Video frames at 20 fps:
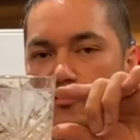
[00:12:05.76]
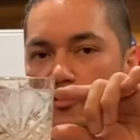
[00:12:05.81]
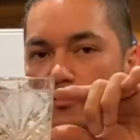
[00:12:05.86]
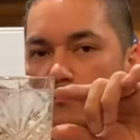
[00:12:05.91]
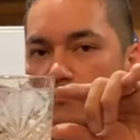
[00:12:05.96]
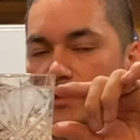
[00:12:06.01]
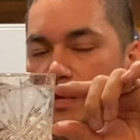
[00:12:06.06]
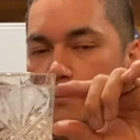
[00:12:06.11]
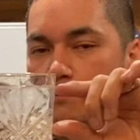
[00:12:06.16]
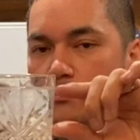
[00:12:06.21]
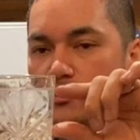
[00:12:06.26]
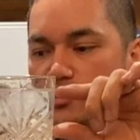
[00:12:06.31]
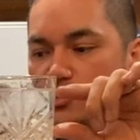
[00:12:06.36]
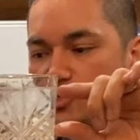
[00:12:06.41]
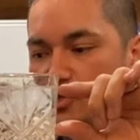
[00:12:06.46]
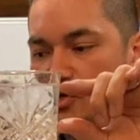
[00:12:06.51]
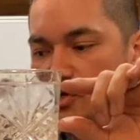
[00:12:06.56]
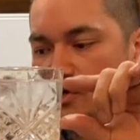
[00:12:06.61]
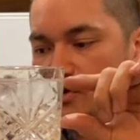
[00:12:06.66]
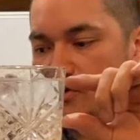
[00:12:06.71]
room
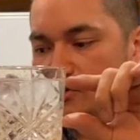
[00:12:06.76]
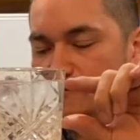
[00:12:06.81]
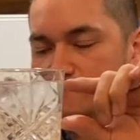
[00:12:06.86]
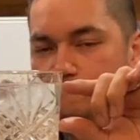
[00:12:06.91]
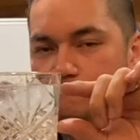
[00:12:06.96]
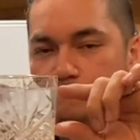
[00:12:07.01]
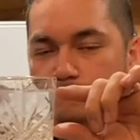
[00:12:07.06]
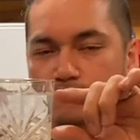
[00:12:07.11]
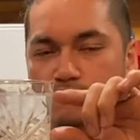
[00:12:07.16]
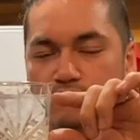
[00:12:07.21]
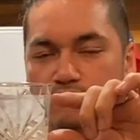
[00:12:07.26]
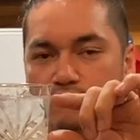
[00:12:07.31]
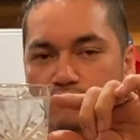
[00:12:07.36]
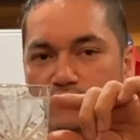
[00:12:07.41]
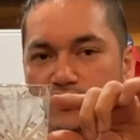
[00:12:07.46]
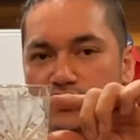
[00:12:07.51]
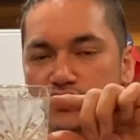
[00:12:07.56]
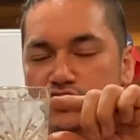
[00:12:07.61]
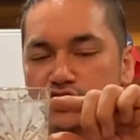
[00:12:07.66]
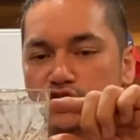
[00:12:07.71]
temperature
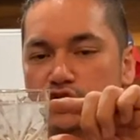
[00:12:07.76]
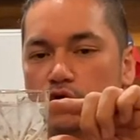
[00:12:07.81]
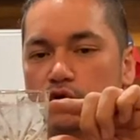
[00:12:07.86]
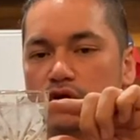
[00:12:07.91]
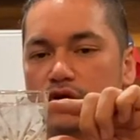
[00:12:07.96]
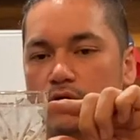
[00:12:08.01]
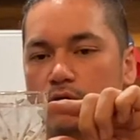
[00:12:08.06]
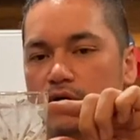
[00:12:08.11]
soda